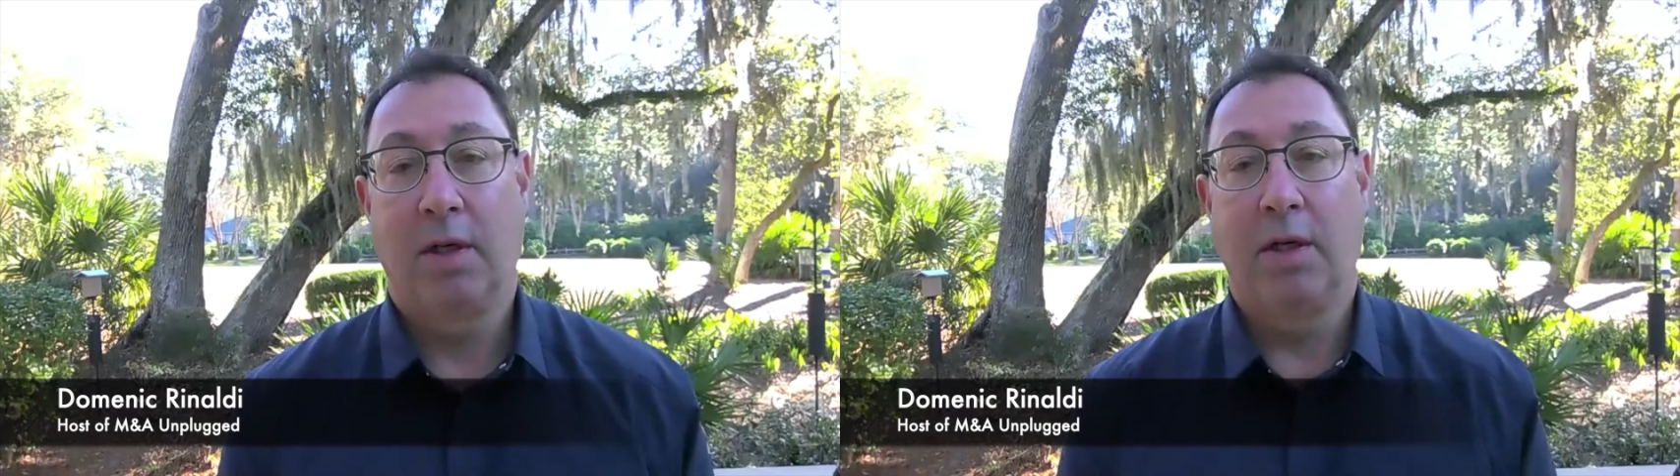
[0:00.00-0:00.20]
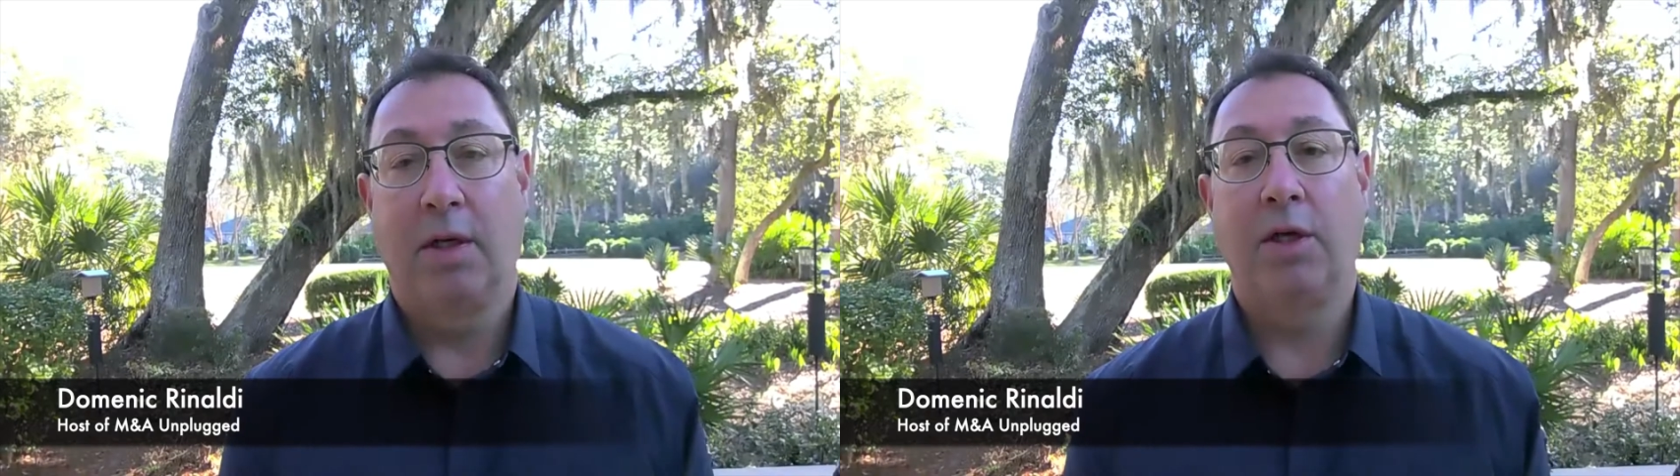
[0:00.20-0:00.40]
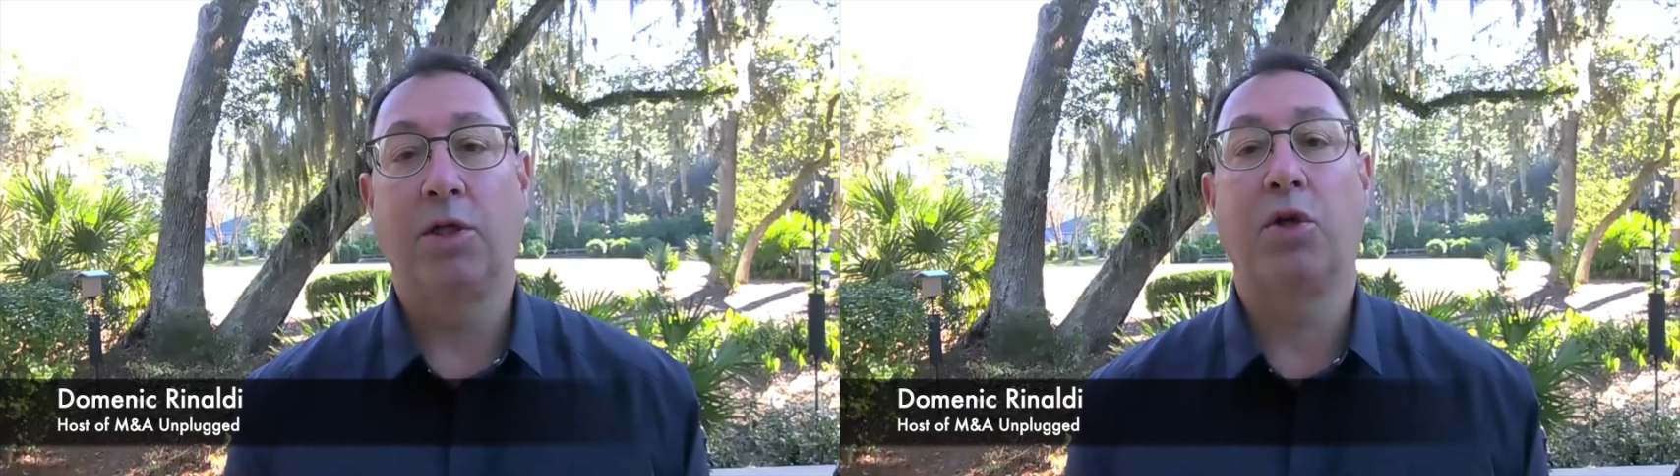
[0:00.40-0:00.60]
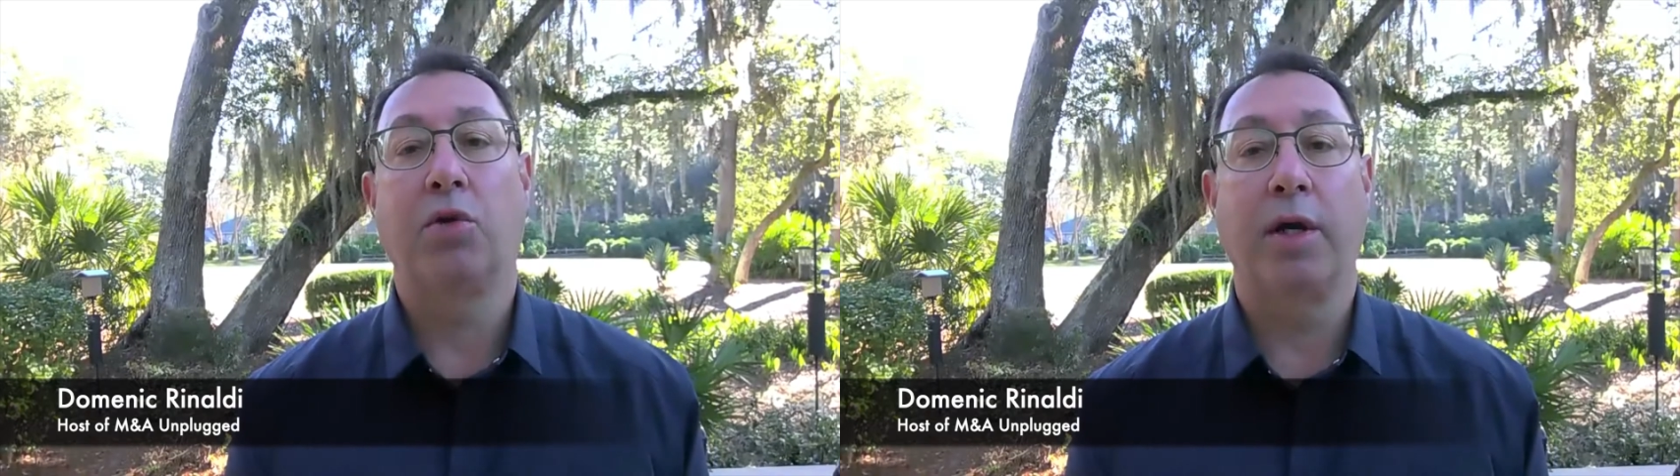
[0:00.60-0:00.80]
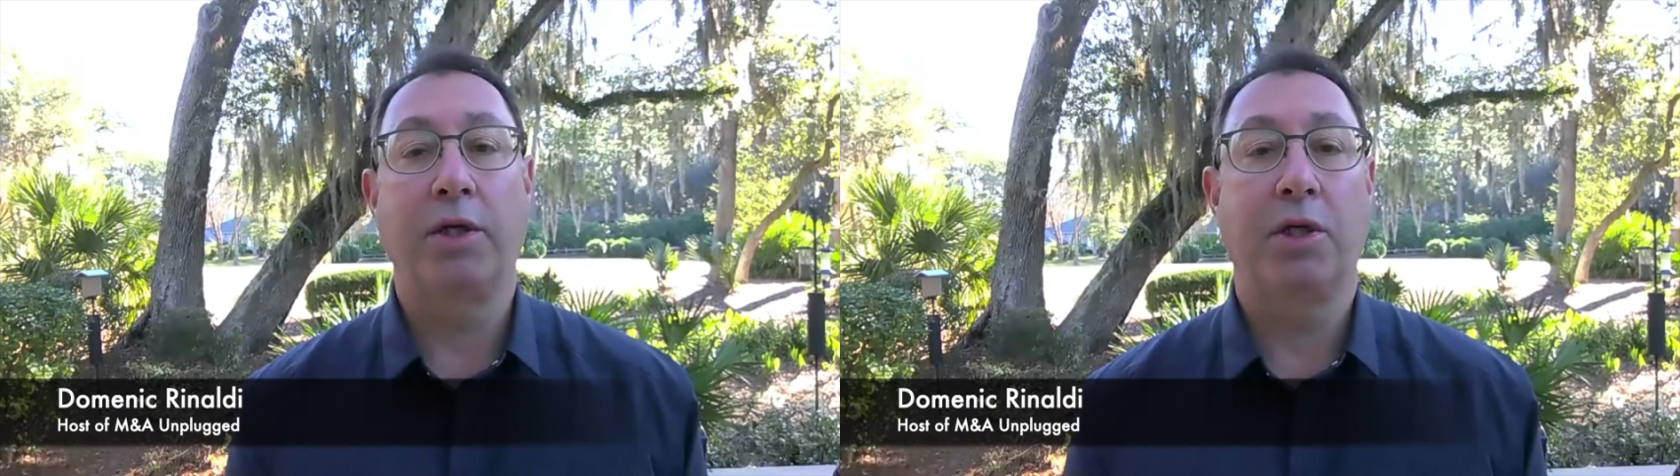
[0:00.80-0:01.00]

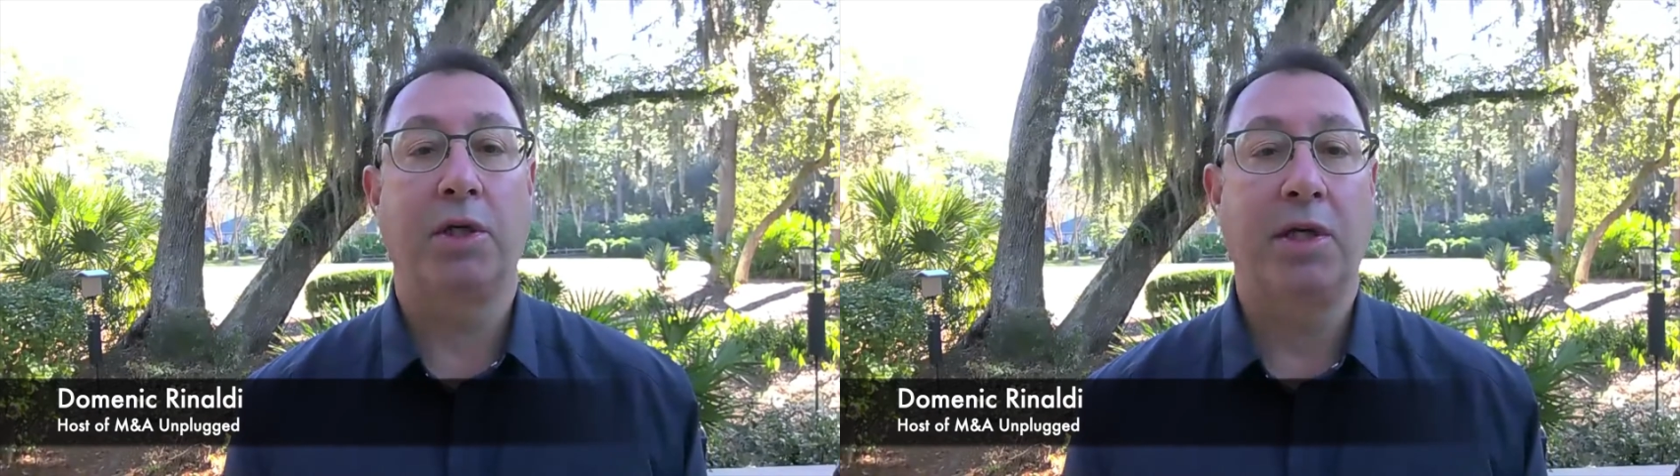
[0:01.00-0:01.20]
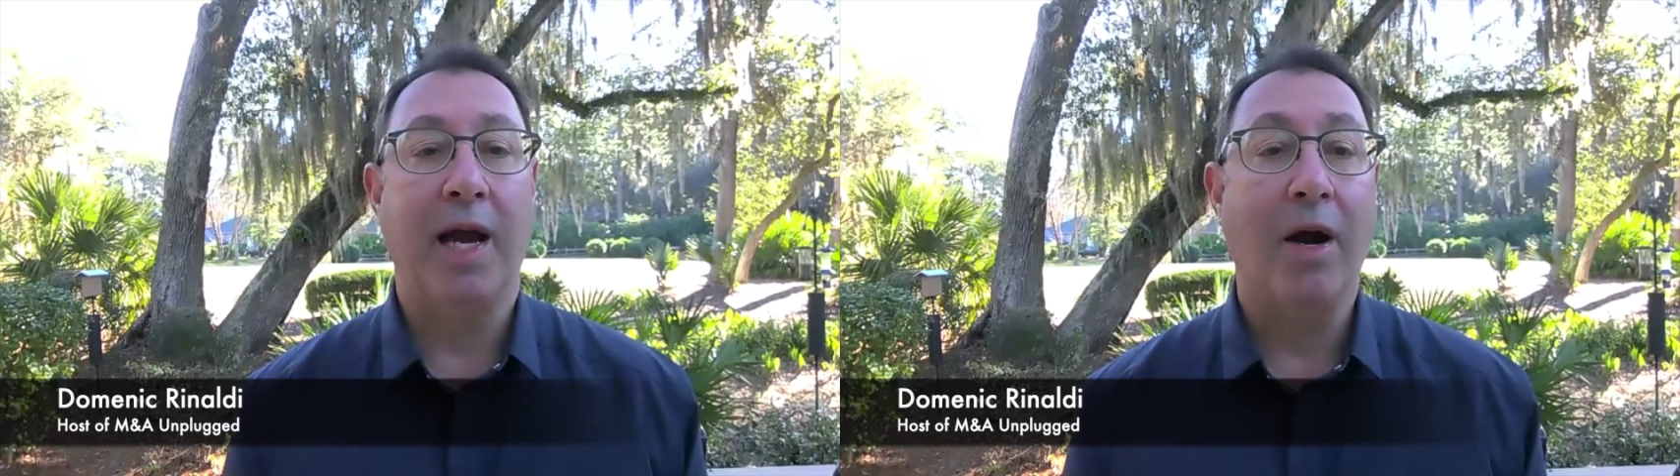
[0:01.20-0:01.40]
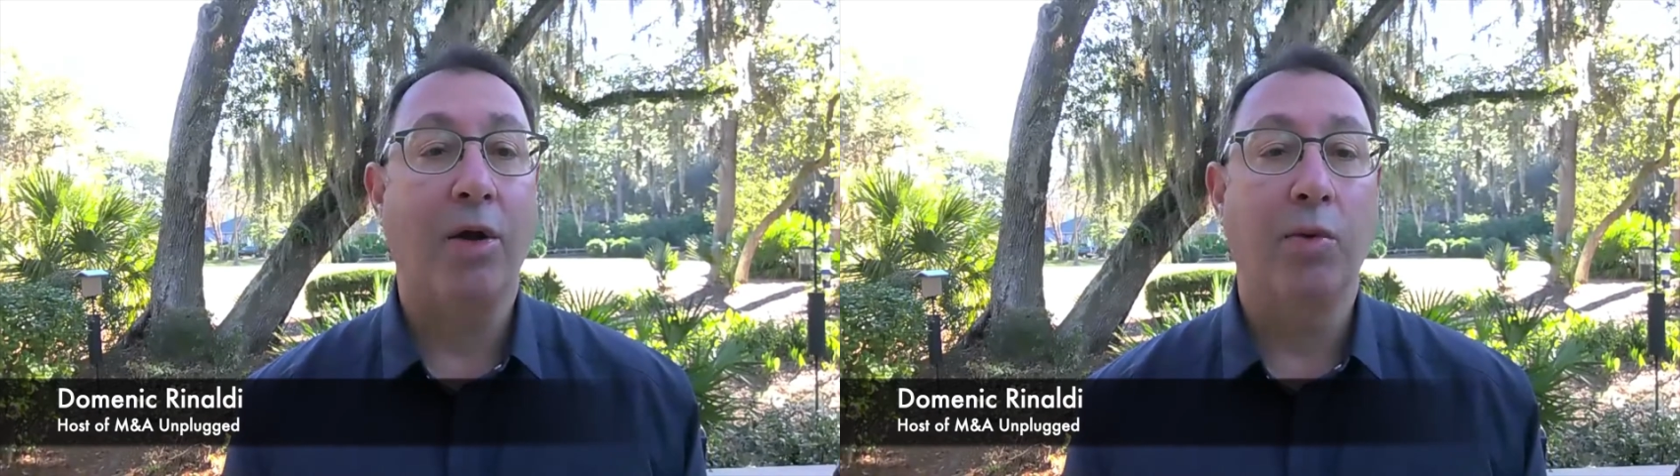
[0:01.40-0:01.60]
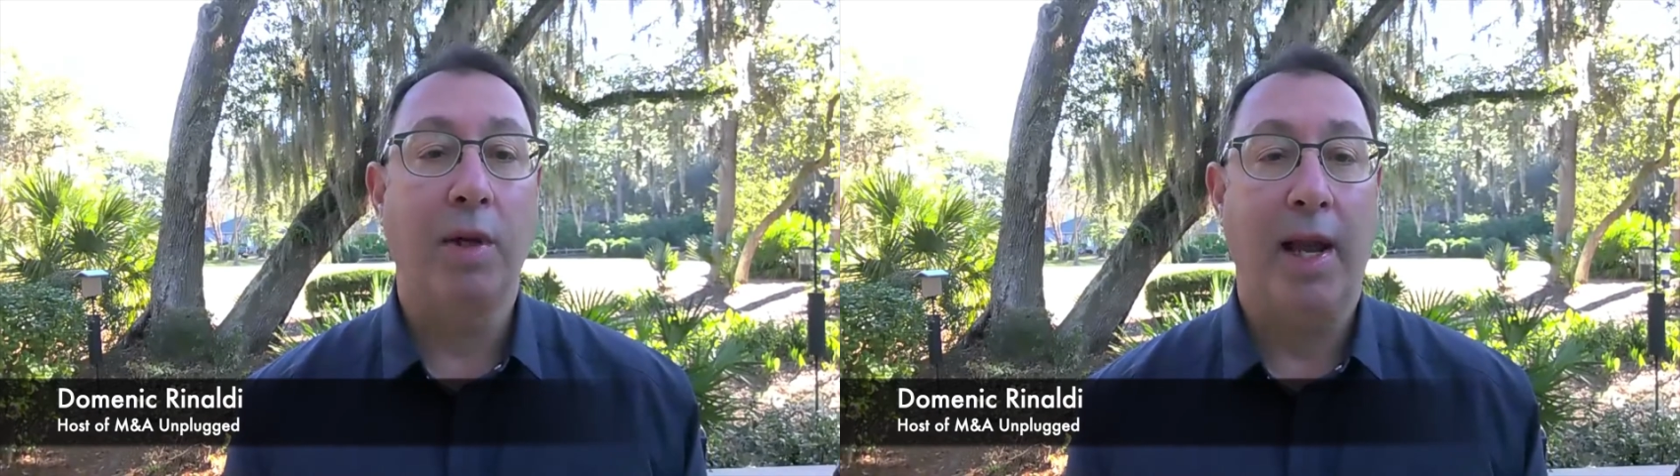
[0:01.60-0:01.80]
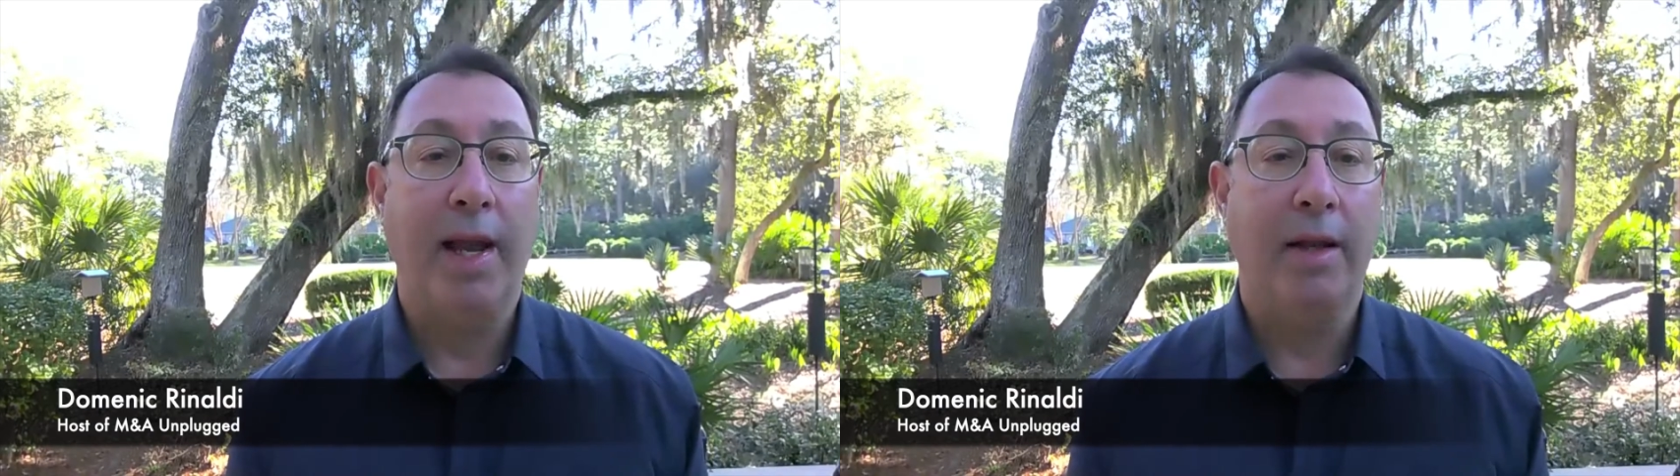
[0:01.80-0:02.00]
Integration is how you would
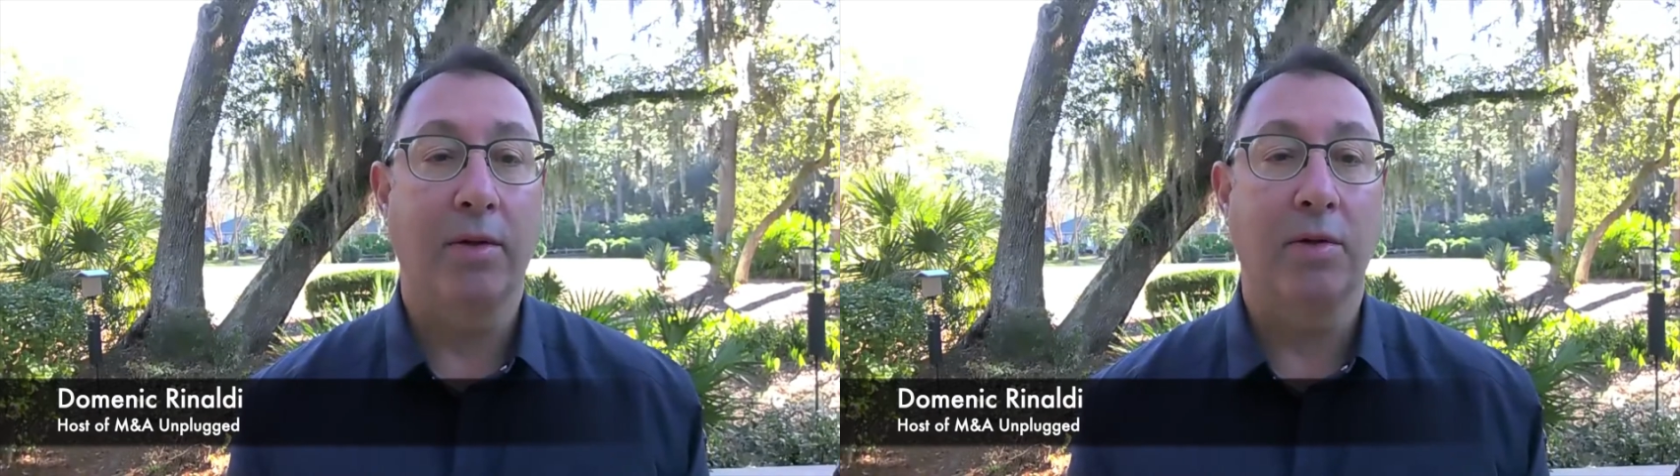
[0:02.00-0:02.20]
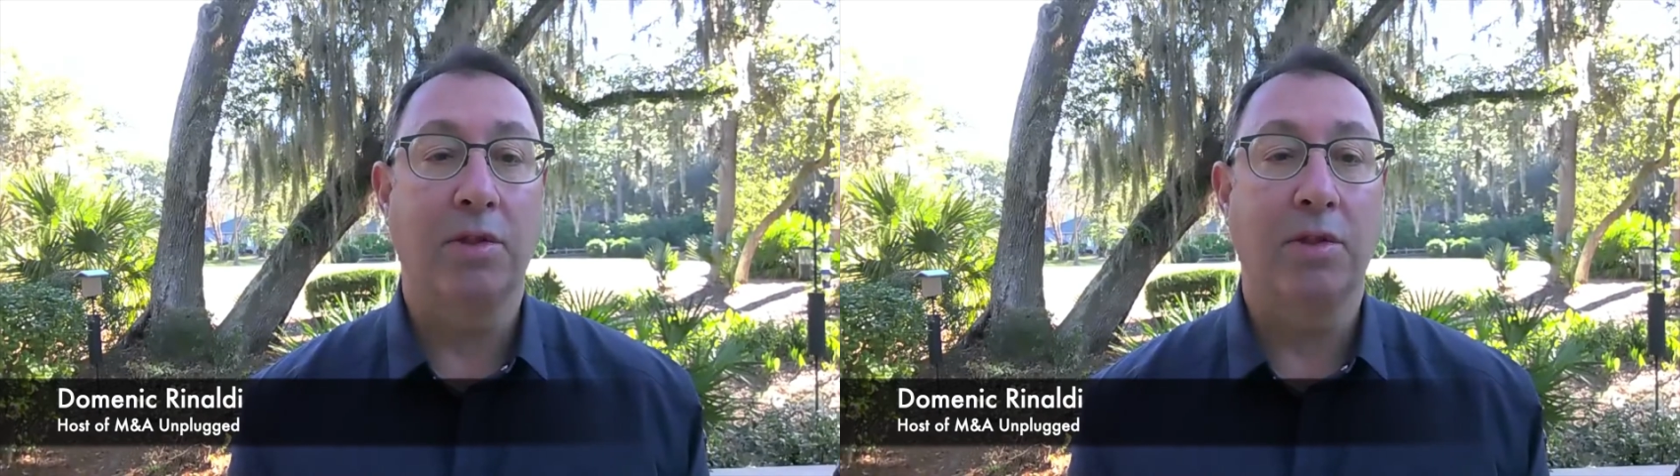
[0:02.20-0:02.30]
handle